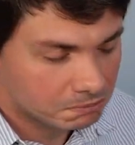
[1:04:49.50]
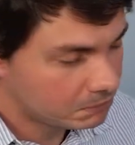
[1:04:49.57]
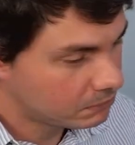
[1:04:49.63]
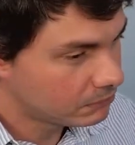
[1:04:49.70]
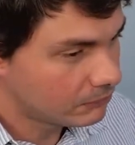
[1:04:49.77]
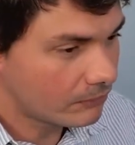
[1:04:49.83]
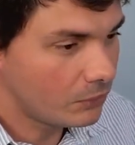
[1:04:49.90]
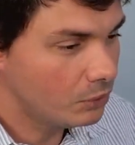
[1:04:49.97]

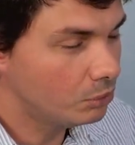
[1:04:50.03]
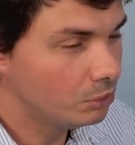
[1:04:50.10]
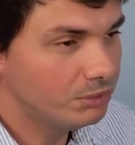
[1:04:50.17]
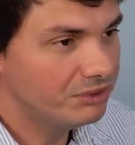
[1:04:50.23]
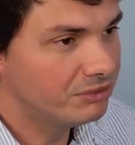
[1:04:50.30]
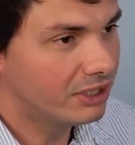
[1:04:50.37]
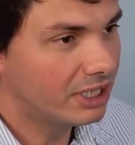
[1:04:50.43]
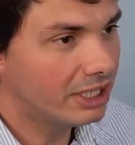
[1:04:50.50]
You will be
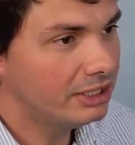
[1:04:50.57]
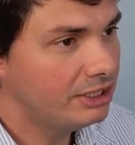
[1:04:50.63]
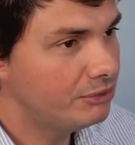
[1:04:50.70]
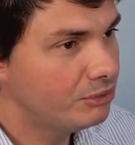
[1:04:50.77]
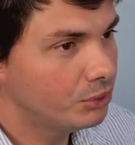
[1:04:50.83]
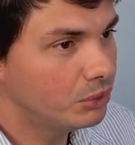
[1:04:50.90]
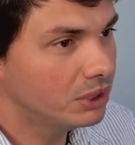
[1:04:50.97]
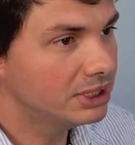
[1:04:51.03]
fine. If you
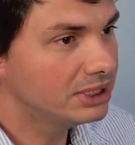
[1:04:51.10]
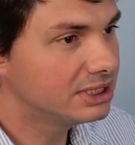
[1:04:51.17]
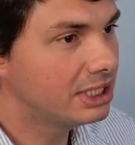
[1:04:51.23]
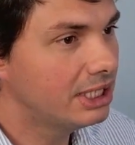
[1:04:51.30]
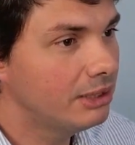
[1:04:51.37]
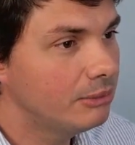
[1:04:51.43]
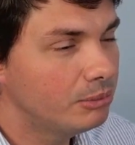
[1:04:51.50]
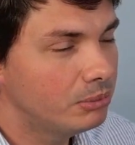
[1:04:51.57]
want to
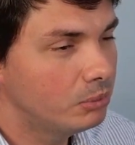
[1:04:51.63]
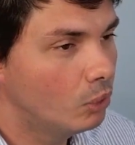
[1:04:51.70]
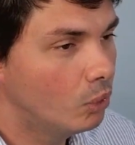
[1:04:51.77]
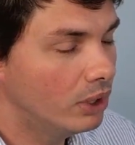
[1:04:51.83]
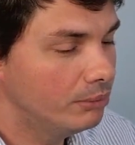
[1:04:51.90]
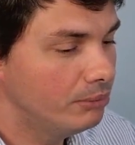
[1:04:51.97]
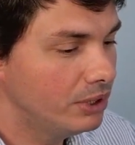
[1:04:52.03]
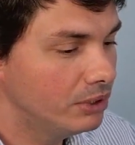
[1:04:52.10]
skip
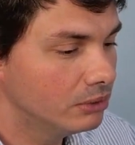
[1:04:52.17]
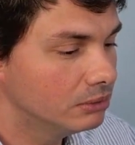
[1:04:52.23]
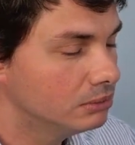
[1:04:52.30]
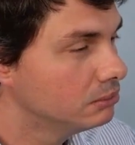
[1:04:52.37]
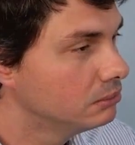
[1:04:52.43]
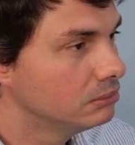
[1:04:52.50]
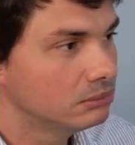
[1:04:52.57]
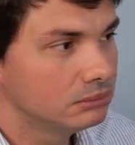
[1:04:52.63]
one meal,
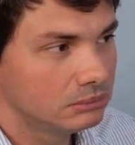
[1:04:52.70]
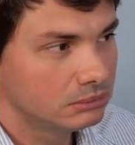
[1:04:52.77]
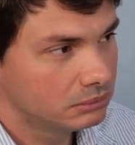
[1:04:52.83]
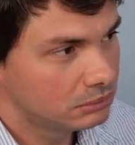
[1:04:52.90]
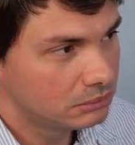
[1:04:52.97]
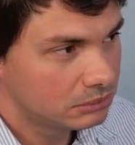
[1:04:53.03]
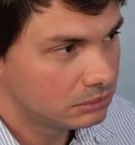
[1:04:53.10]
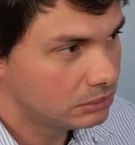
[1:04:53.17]

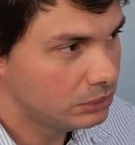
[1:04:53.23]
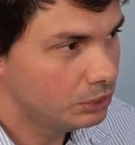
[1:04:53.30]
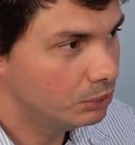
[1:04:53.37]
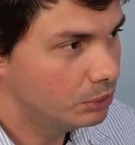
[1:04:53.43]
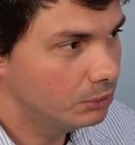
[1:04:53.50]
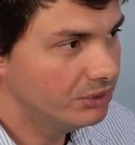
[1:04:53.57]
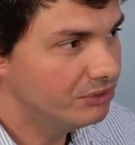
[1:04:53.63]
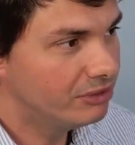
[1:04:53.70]
you will
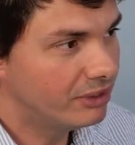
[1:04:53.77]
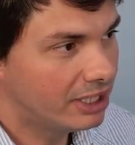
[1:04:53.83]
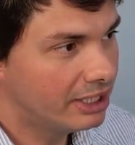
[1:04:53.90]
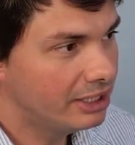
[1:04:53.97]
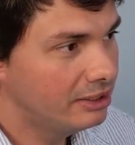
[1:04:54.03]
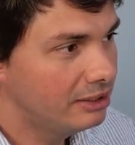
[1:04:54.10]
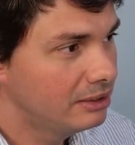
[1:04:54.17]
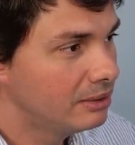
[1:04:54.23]
be
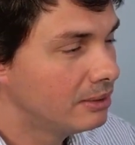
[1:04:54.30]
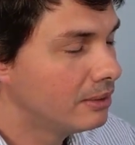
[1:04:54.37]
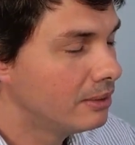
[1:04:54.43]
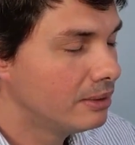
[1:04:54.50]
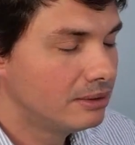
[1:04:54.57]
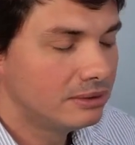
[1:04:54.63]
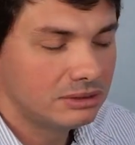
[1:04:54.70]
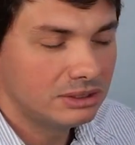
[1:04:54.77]
fine.
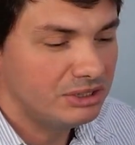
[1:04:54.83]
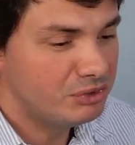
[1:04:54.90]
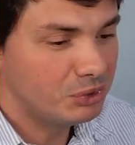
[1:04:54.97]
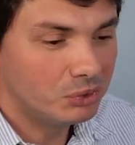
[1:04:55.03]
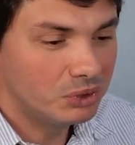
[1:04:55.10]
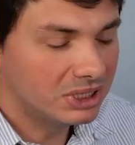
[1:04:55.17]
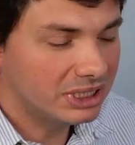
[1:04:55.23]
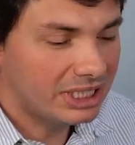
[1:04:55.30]
If you
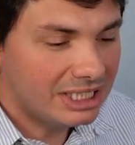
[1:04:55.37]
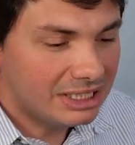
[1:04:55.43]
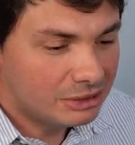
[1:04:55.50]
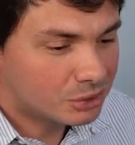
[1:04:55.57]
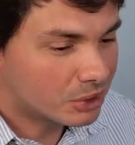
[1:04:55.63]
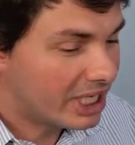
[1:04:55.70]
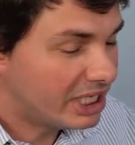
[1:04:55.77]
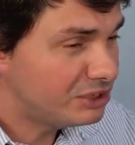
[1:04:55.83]
want to eat
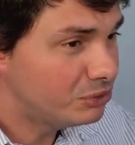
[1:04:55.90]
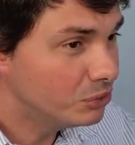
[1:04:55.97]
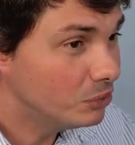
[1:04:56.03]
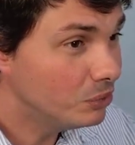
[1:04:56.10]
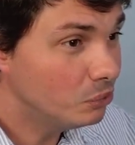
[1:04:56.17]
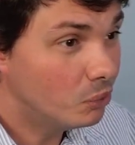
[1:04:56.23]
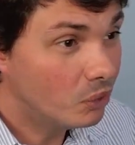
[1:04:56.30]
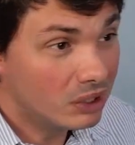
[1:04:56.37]
trash food
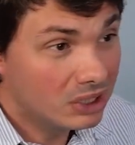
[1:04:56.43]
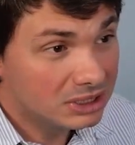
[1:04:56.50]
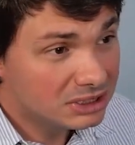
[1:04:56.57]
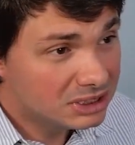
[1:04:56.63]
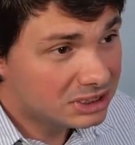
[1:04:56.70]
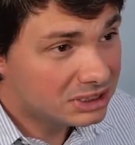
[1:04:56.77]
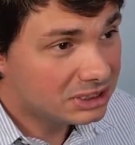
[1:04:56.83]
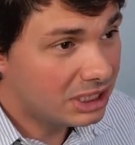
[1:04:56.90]

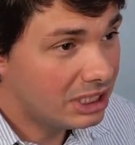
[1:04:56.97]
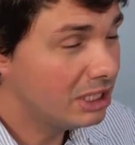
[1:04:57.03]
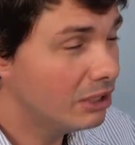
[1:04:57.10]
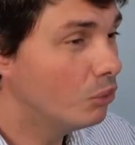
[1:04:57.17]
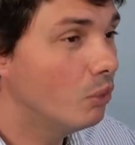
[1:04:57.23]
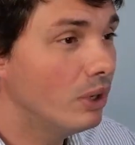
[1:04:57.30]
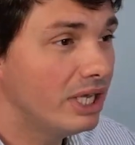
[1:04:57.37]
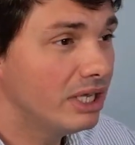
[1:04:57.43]
once in a
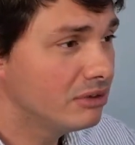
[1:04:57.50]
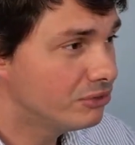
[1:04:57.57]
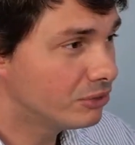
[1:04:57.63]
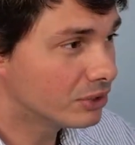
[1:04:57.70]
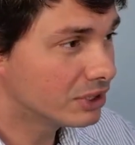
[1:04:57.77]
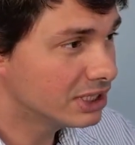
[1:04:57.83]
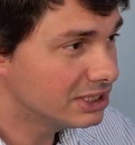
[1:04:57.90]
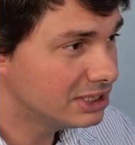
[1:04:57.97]
week,
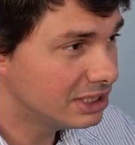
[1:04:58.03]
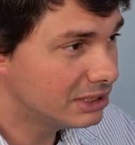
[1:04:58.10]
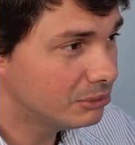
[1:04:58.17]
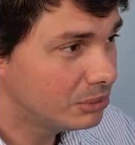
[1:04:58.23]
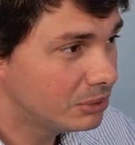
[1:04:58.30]
for example,